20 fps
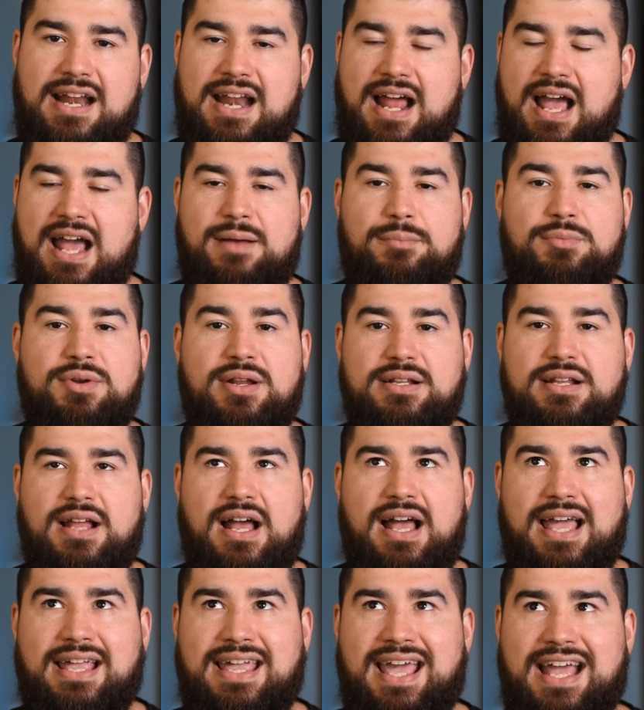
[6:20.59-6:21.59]
And
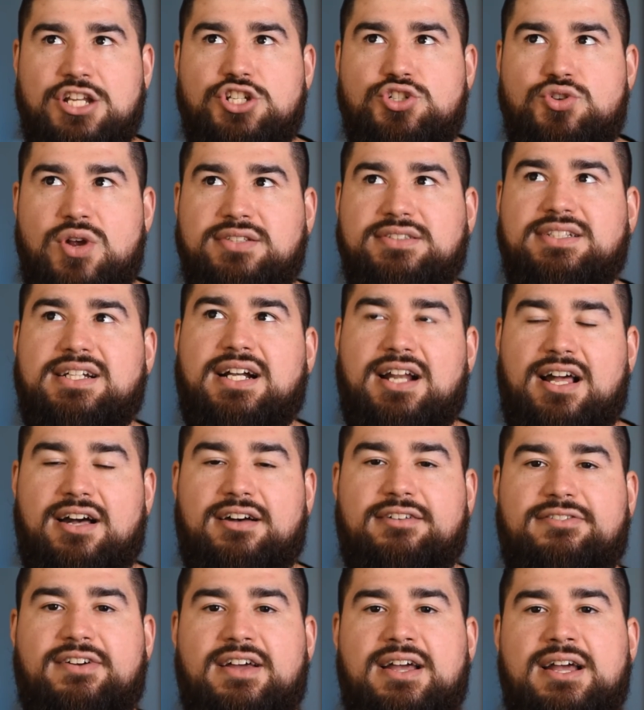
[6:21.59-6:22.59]
I can't stress it enough.